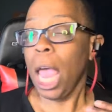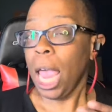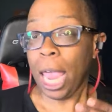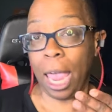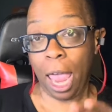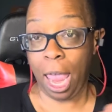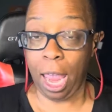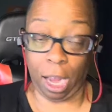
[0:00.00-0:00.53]

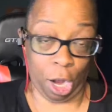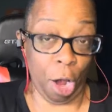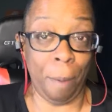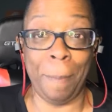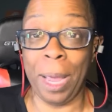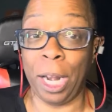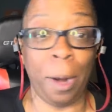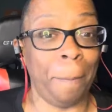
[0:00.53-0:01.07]
He
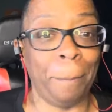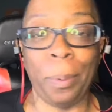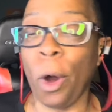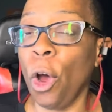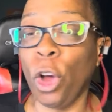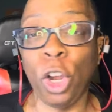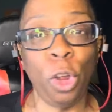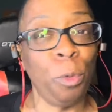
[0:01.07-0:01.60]
committed
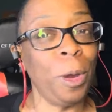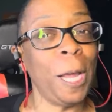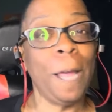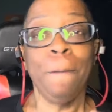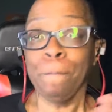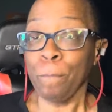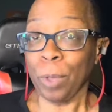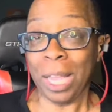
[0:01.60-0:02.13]
burglary.